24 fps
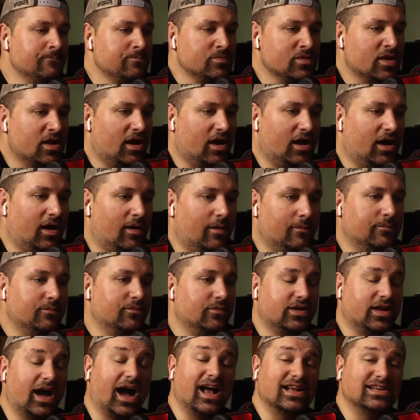
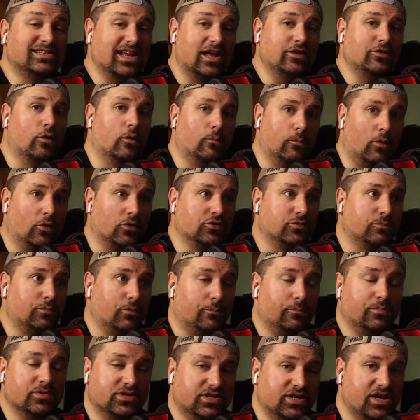guys that know multiple
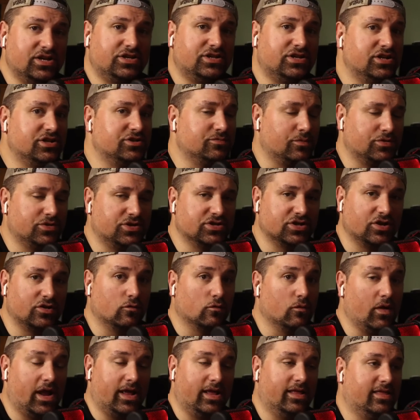positions, which is a
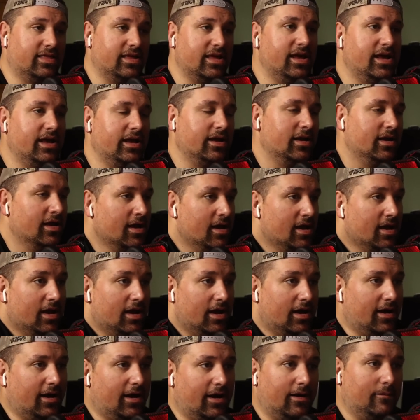great thing.
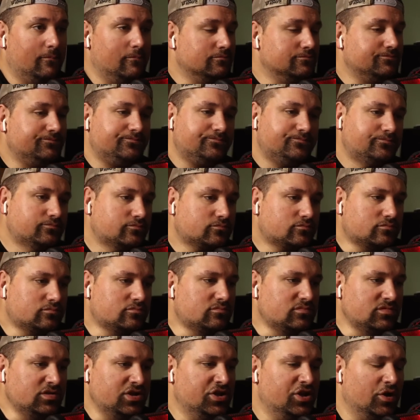
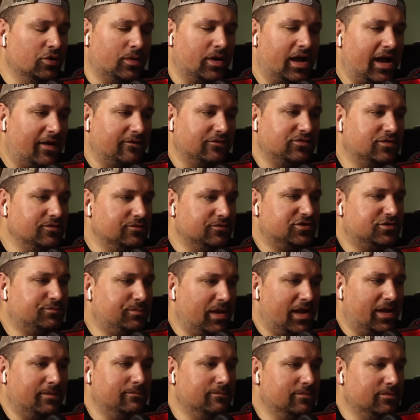You don't have to
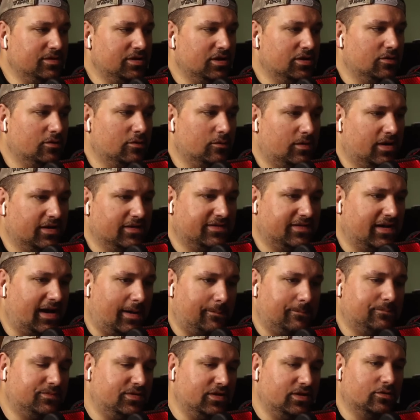spend, you know, a
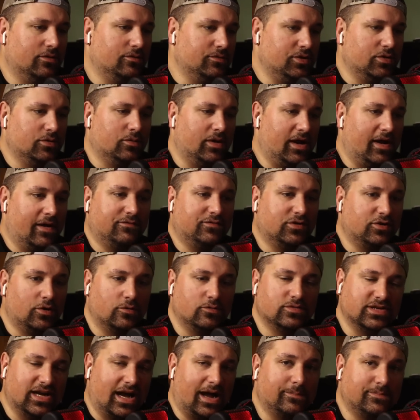top, you know, you don't have to go
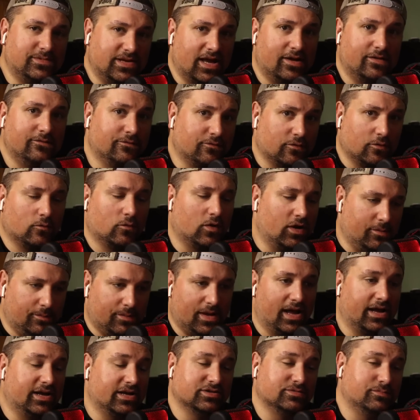top 10 for a running
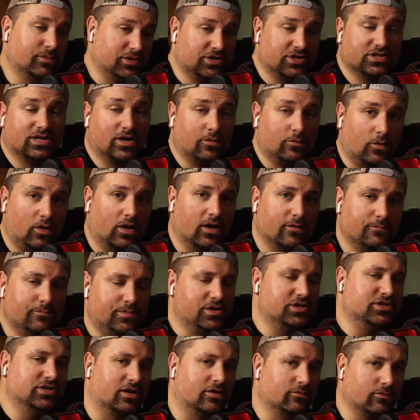back as much as I wanted.
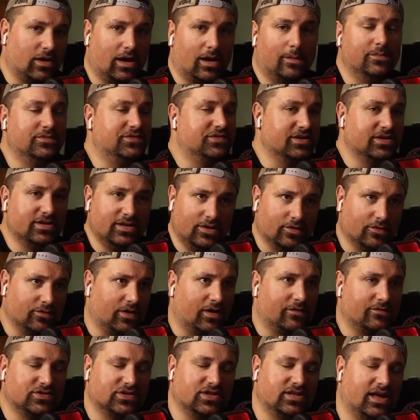Bijan Robinson, you know,
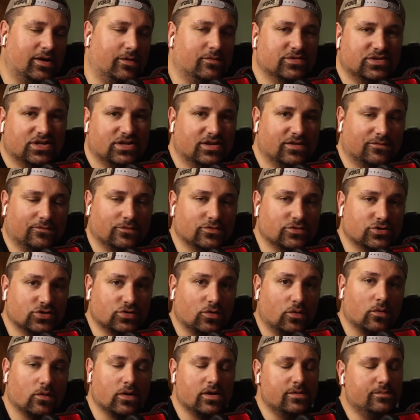obviously that was a different
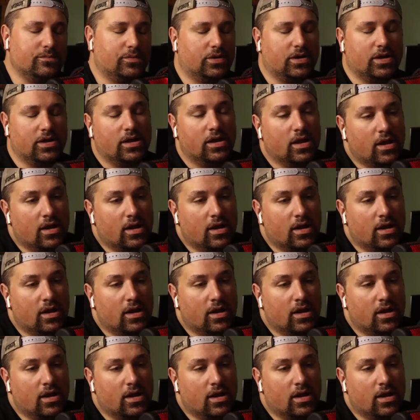story, but,